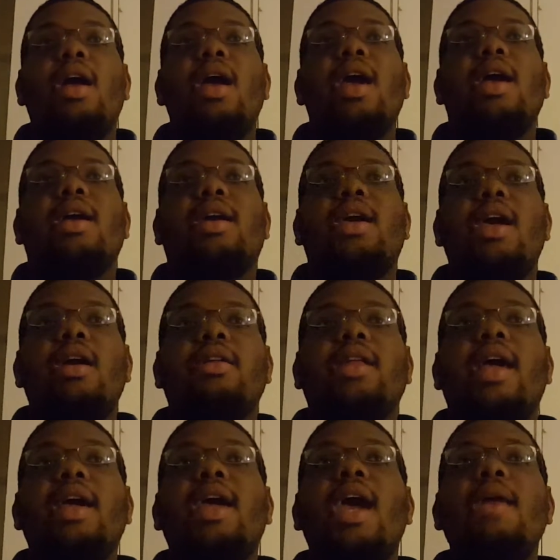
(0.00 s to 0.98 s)
And
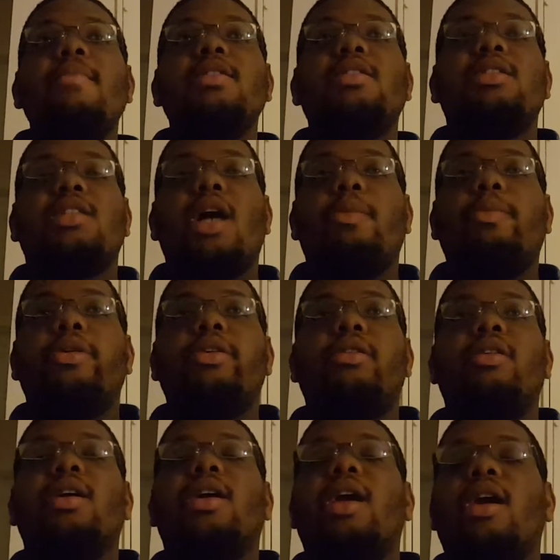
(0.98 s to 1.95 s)
they came into Chapel
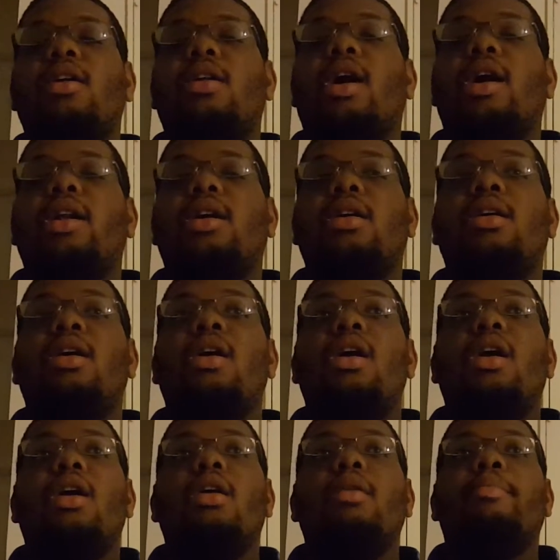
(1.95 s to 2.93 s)
Hill and Carolina
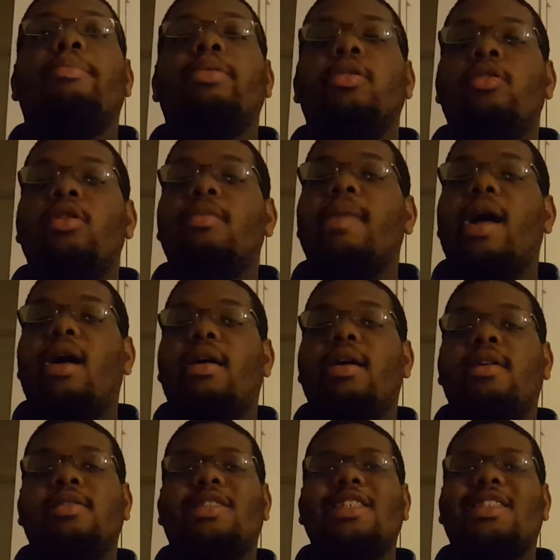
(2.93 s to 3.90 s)
blew them out.
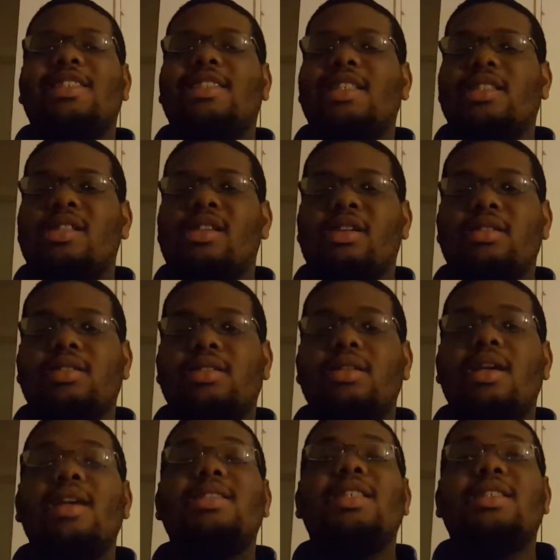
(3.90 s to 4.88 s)
It was
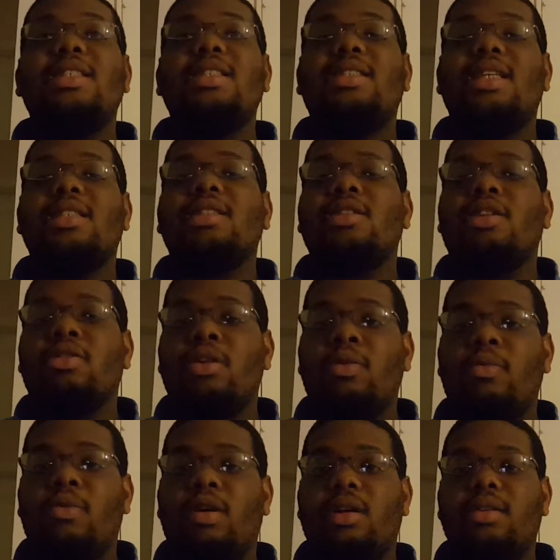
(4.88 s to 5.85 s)

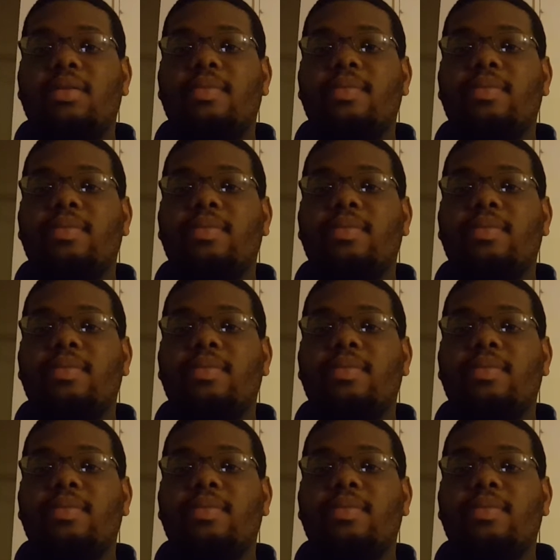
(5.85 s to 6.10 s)
66-31.